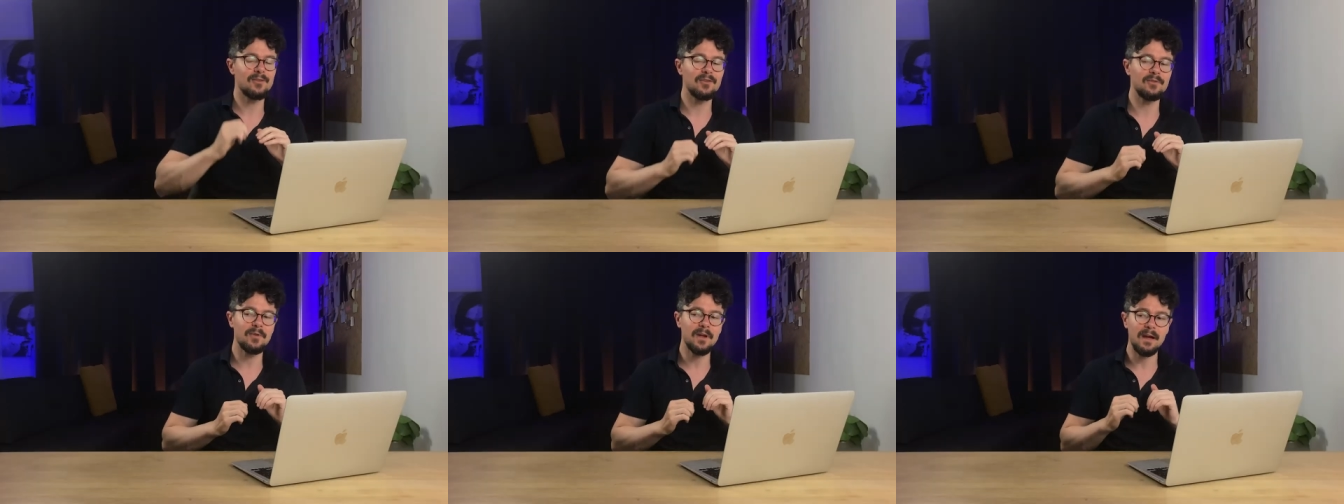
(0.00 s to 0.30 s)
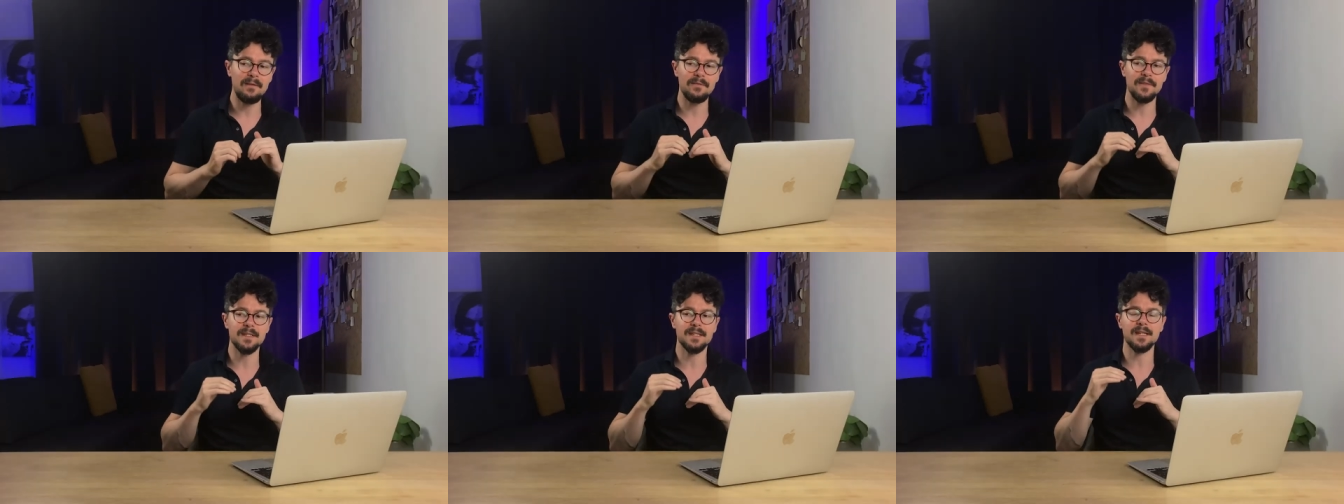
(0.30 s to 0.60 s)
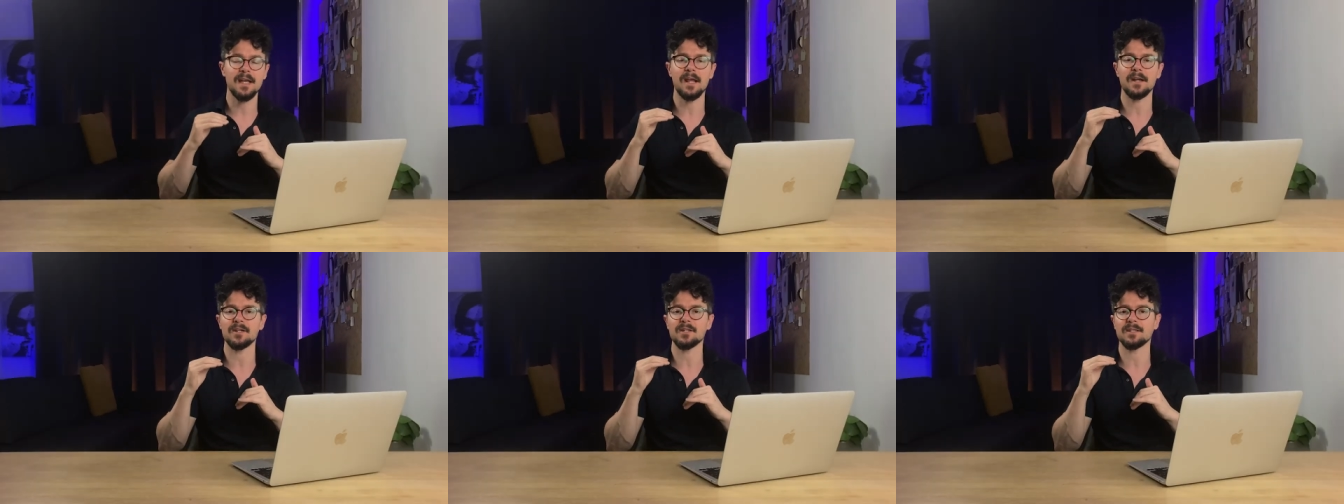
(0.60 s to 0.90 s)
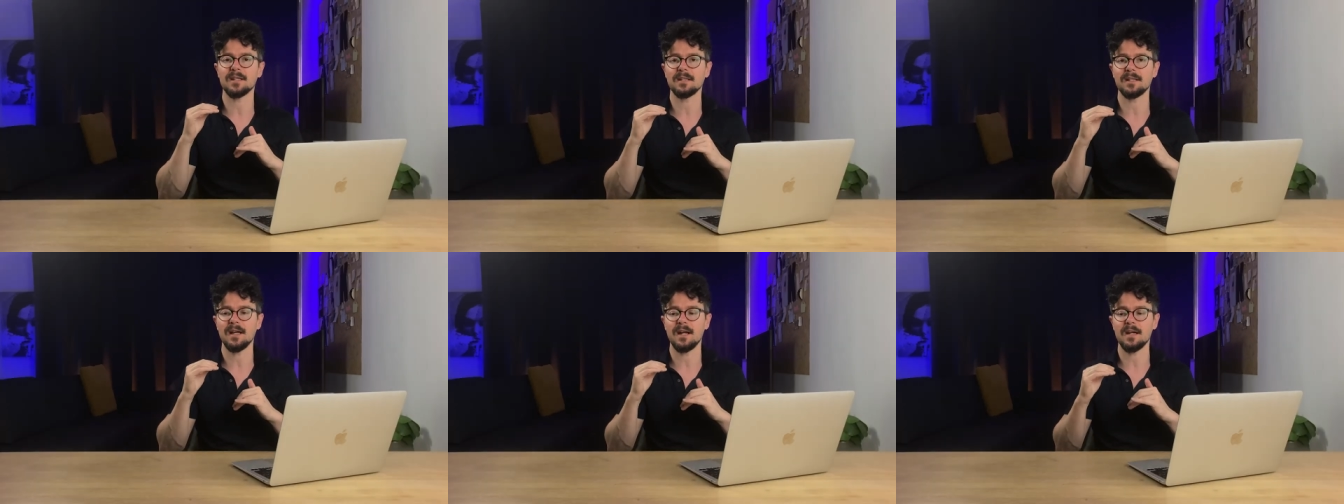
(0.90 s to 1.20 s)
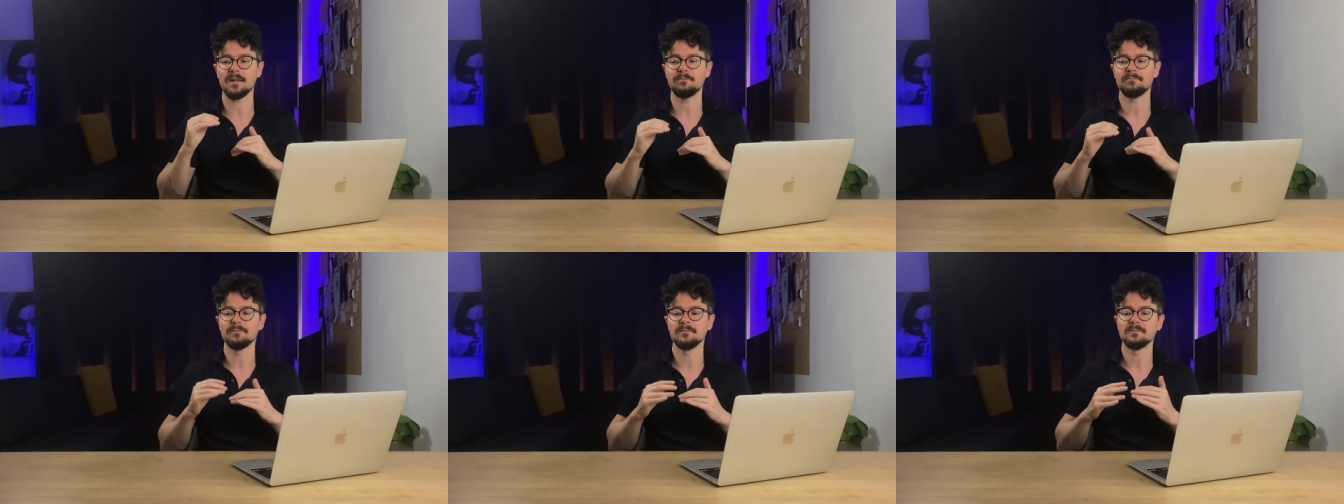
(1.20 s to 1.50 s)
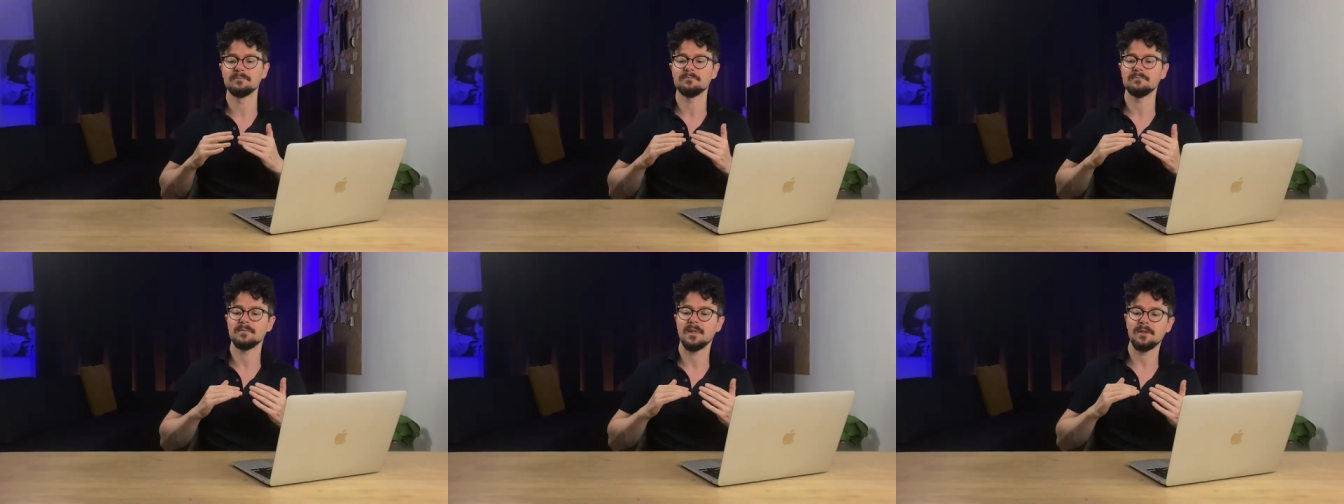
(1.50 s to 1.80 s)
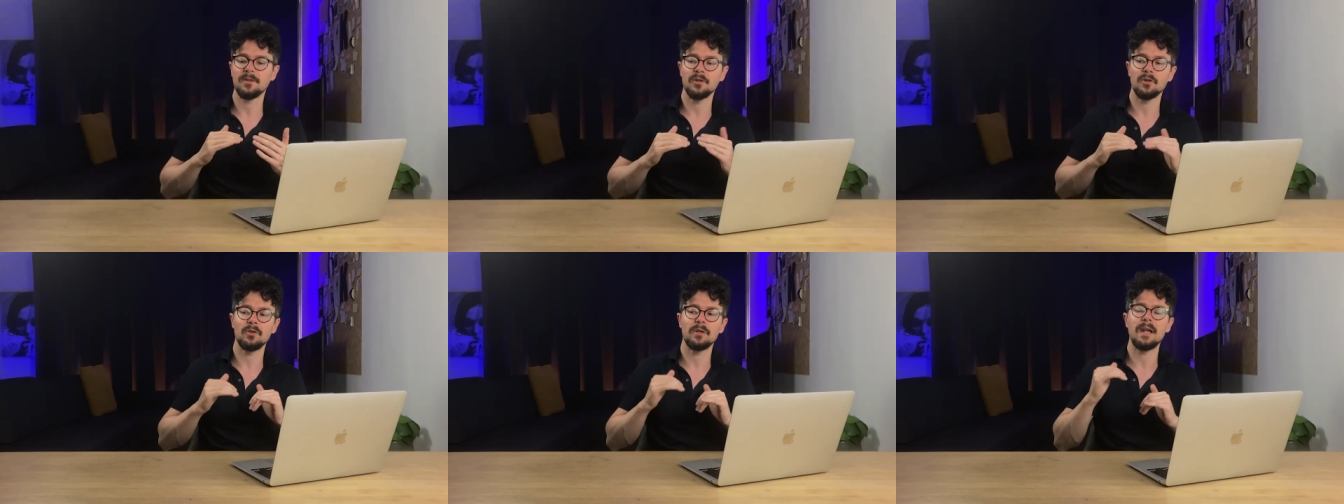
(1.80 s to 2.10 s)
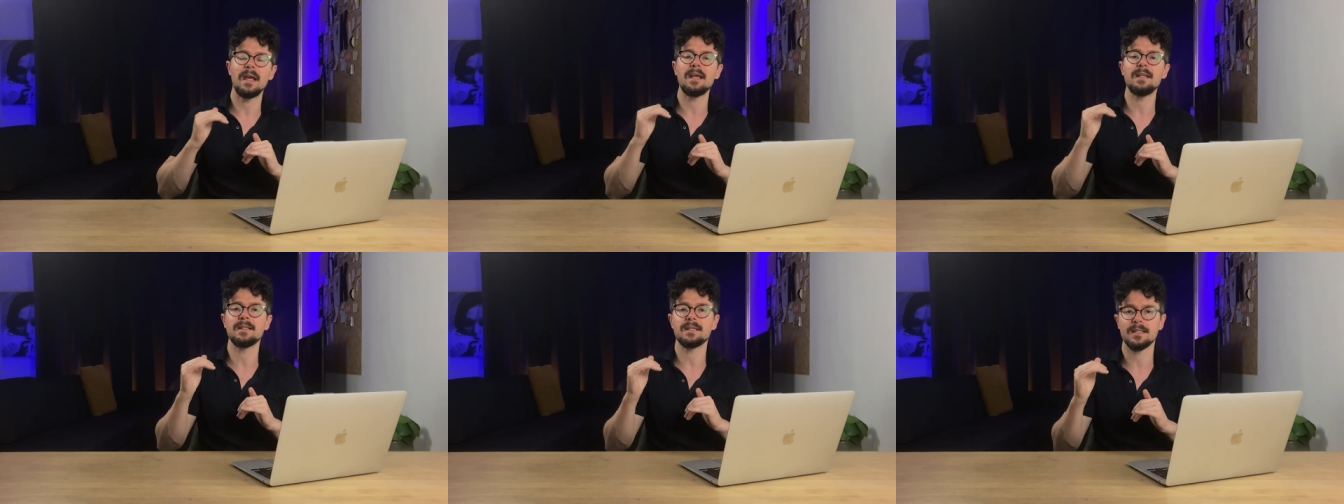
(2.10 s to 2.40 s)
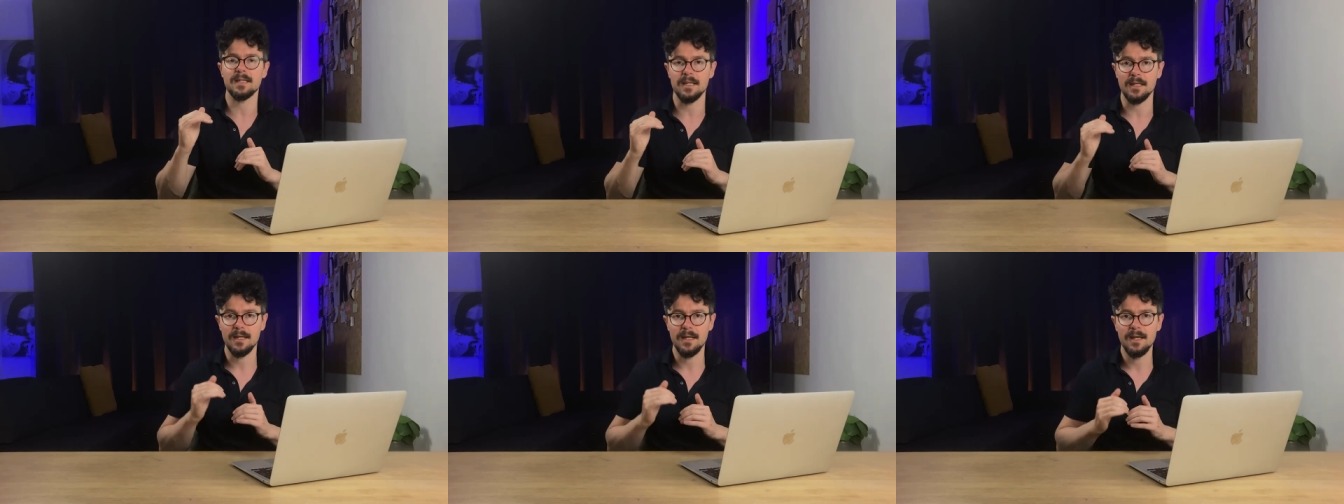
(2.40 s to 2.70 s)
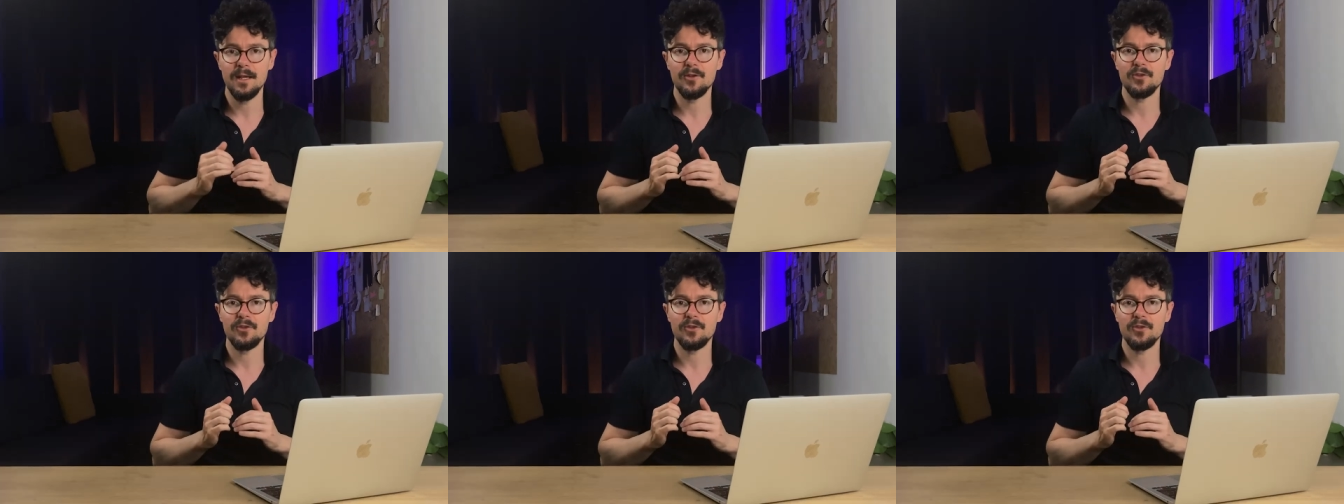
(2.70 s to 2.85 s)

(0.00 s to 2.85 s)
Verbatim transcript: you will have designers that are i don't know lazy